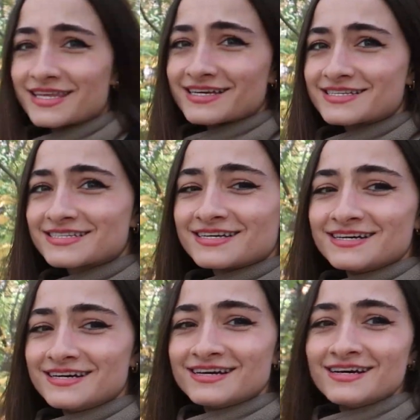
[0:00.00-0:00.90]
this.
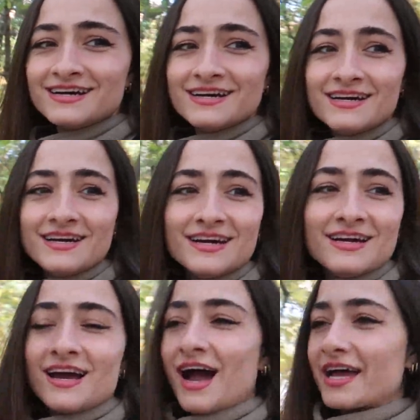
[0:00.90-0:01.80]

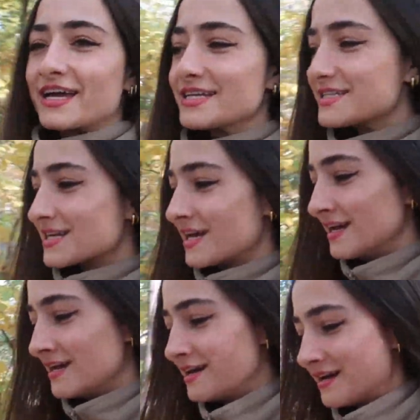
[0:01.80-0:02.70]
I guess
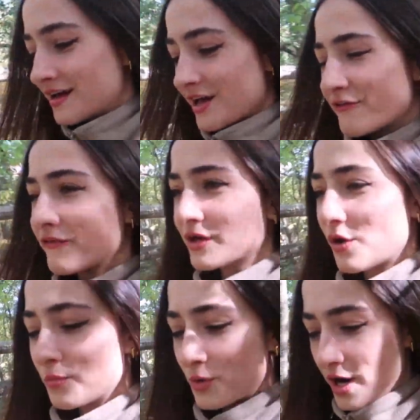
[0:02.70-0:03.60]
if I'll
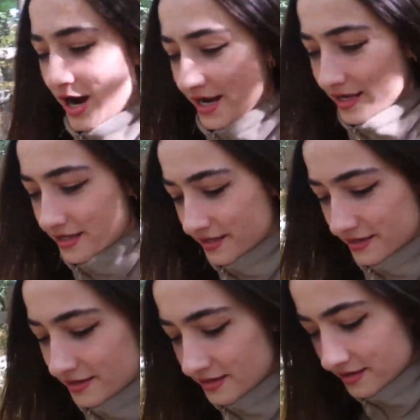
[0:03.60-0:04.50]
go more
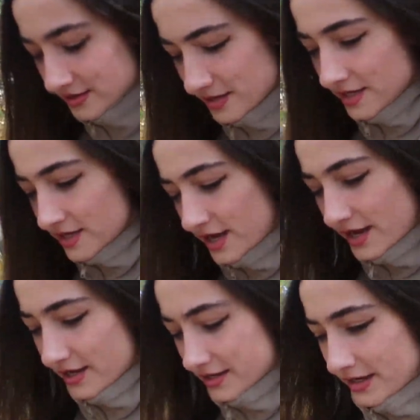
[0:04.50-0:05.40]
hiking
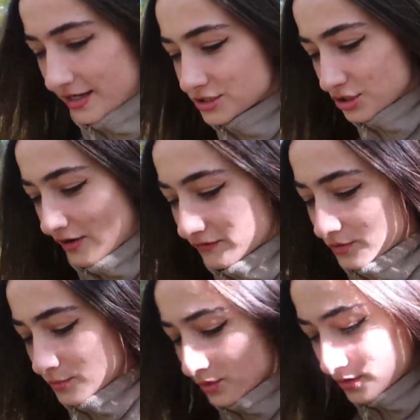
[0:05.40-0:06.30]
and I'll
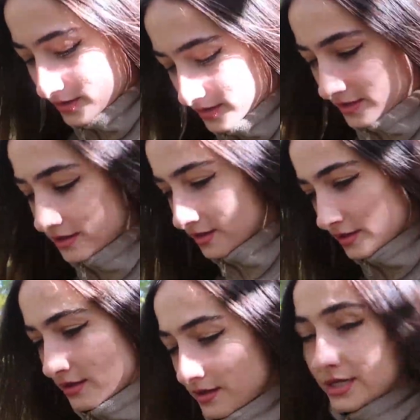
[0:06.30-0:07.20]
travel more
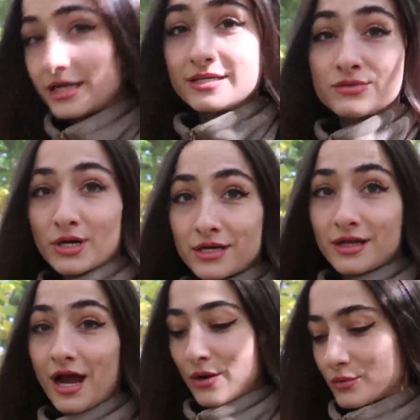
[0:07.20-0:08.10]
in Israel,
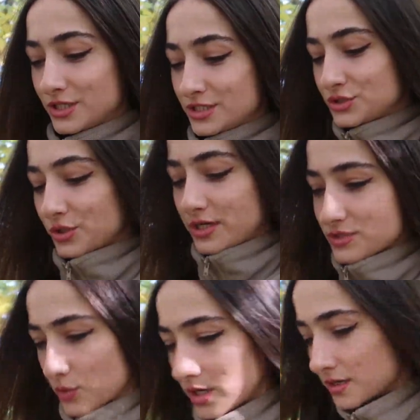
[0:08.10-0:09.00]
I would enjoy it
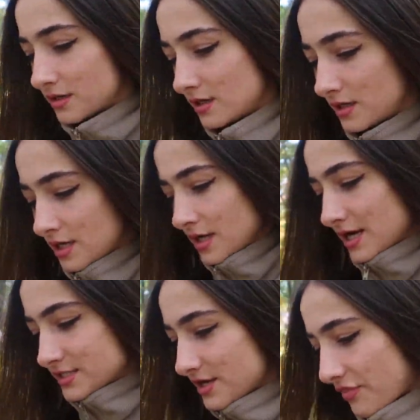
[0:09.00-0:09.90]
as well.
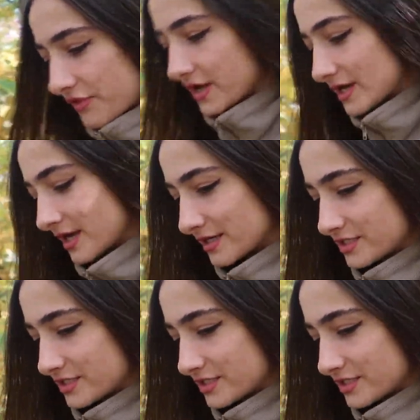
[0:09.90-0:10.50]
I just think I